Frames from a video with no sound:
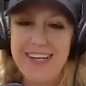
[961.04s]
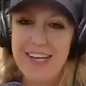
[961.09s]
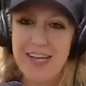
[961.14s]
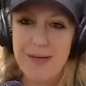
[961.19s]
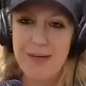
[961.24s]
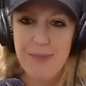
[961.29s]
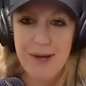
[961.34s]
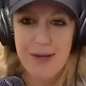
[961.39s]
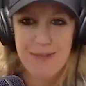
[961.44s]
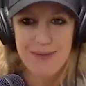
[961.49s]

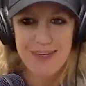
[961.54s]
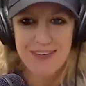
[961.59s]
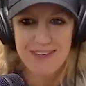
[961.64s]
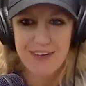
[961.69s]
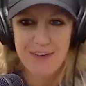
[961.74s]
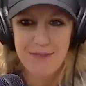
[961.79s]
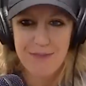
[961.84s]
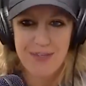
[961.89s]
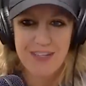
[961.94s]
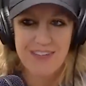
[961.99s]
it might be
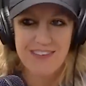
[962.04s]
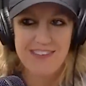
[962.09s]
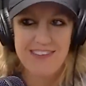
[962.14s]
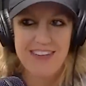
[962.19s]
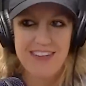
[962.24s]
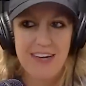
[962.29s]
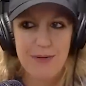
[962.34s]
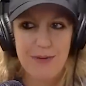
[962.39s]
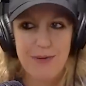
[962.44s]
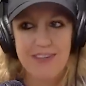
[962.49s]
tough because
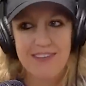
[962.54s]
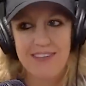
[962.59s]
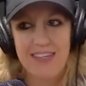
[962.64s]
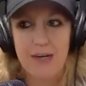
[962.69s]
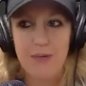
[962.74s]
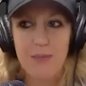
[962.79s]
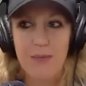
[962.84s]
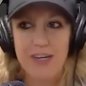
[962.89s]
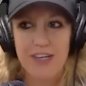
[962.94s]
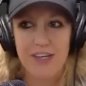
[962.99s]
now it's
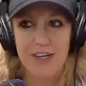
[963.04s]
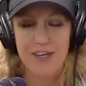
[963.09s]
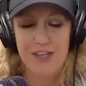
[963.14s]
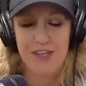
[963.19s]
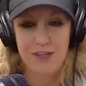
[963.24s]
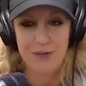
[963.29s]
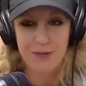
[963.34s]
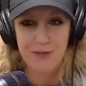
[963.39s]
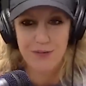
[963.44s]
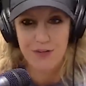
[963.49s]
like what you're
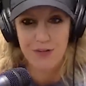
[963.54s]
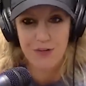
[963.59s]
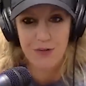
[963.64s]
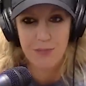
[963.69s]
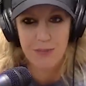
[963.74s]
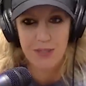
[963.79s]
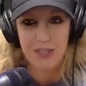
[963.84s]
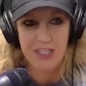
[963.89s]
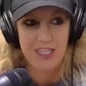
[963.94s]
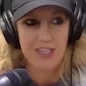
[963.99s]
used
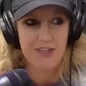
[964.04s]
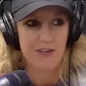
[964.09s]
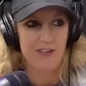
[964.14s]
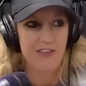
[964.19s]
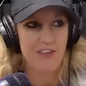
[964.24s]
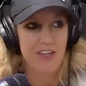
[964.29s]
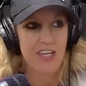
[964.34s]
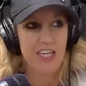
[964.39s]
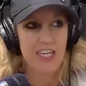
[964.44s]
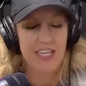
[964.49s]
to but like you're
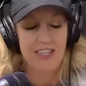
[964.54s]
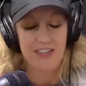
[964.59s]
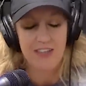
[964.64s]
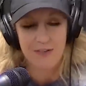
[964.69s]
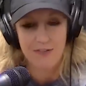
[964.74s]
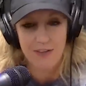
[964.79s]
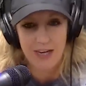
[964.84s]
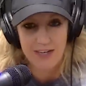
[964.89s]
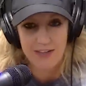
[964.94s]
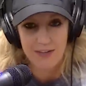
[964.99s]
saying
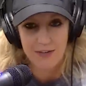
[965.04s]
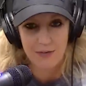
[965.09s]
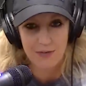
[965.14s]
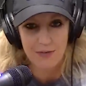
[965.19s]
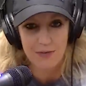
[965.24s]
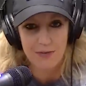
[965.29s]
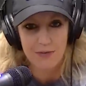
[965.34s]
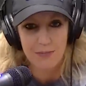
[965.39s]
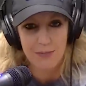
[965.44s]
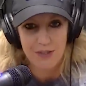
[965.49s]
you've had
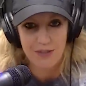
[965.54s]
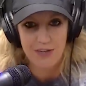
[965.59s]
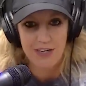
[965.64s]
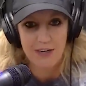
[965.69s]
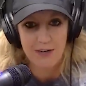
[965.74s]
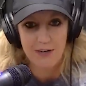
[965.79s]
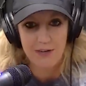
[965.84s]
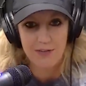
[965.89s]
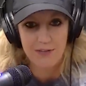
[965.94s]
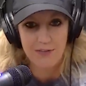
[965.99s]
those Pure
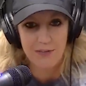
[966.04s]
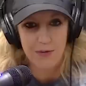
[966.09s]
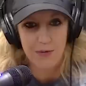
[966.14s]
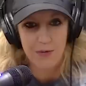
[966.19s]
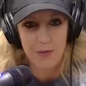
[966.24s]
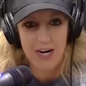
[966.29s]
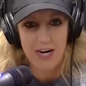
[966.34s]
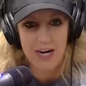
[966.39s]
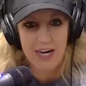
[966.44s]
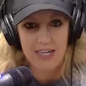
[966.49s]
Aeros for a
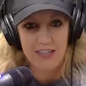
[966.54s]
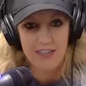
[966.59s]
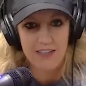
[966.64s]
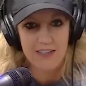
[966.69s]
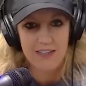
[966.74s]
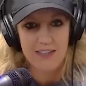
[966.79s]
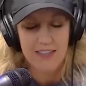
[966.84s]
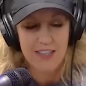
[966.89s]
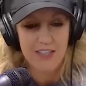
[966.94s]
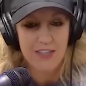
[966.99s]

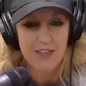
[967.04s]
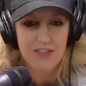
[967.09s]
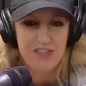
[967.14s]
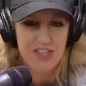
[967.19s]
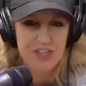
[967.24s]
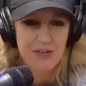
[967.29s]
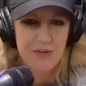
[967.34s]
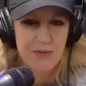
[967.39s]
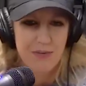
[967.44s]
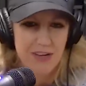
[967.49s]
while
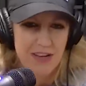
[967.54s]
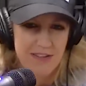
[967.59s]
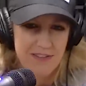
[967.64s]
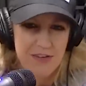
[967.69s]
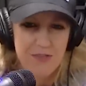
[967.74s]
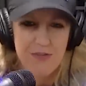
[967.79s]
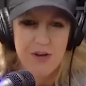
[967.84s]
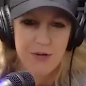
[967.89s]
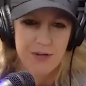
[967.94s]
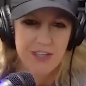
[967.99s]
do you have
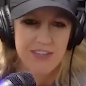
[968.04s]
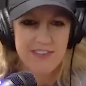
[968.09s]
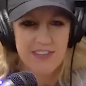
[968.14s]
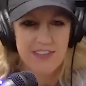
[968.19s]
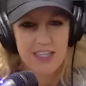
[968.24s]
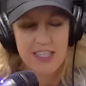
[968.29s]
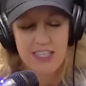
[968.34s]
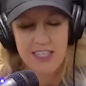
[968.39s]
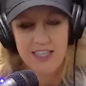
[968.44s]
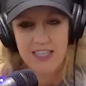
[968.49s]
you noticed
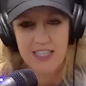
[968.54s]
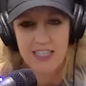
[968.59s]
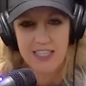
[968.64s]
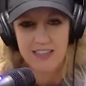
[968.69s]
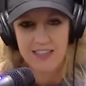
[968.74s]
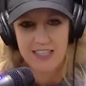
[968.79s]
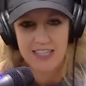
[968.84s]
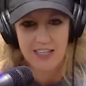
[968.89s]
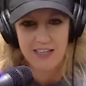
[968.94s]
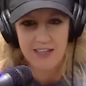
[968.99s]

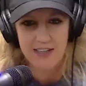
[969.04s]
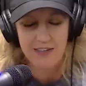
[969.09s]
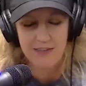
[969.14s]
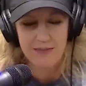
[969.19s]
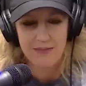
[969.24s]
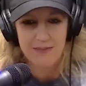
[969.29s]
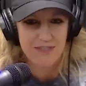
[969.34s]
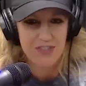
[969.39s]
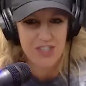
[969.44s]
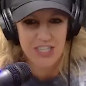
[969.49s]
anything like a
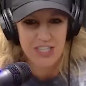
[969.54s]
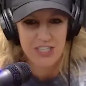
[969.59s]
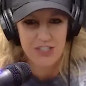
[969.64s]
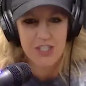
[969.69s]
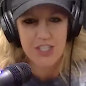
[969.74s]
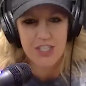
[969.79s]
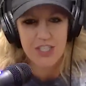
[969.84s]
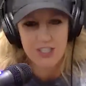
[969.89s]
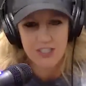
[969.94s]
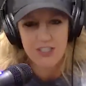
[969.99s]

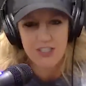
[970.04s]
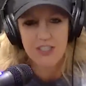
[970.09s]
change